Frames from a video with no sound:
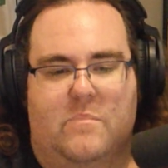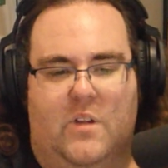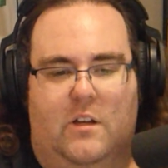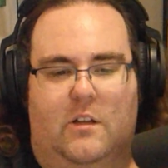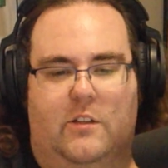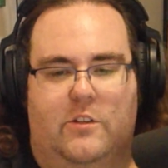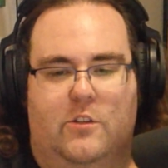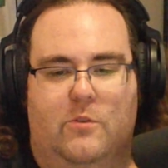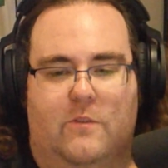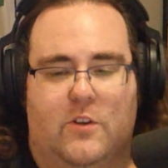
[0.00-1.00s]
a
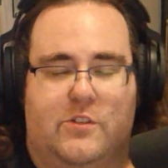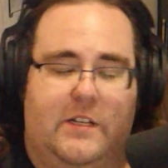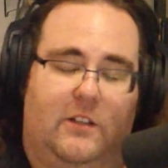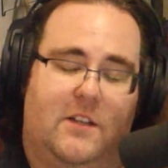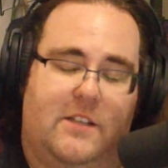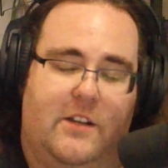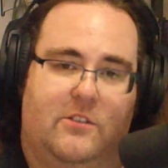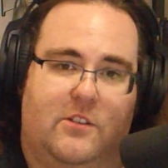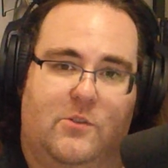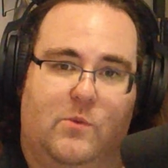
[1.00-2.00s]
University of Los
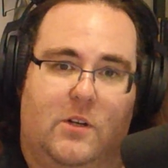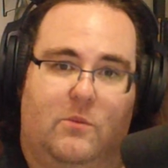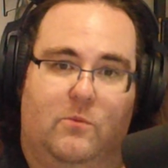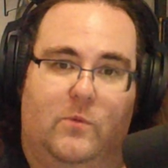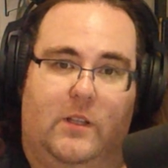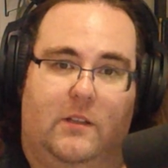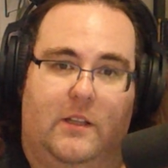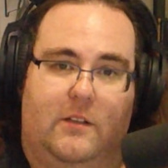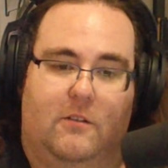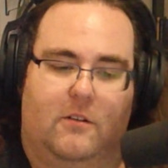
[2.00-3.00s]
Angeles where Will
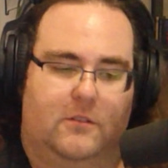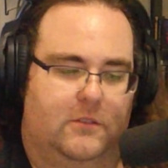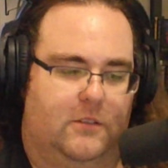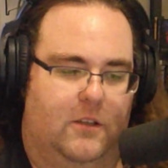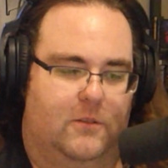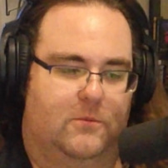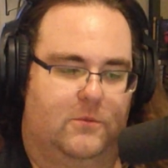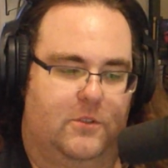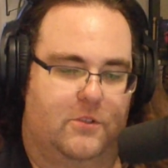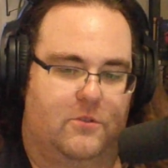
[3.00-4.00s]
and Carlton go
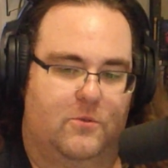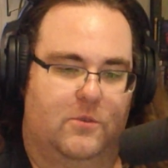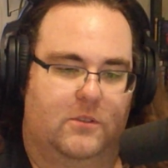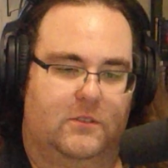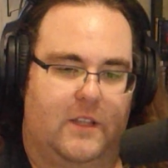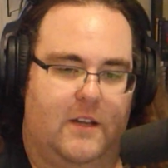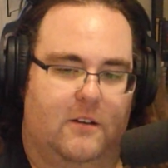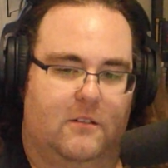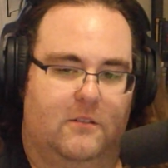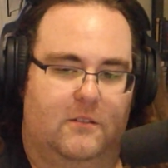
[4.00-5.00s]
to school
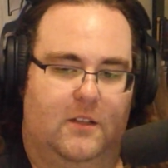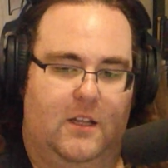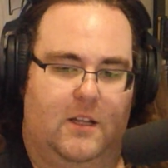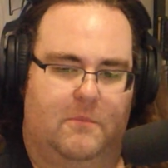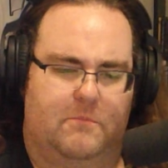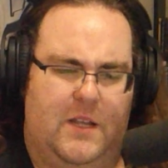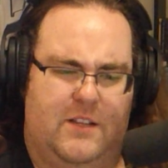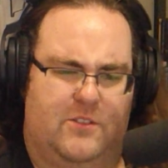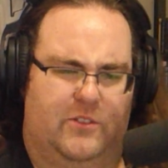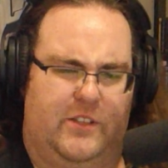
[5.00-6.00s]
later. And
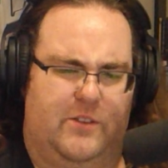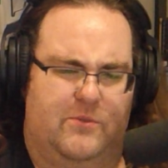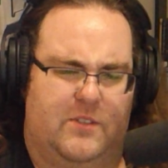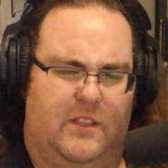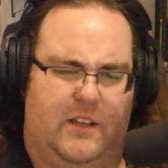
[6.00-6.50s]
it's only used in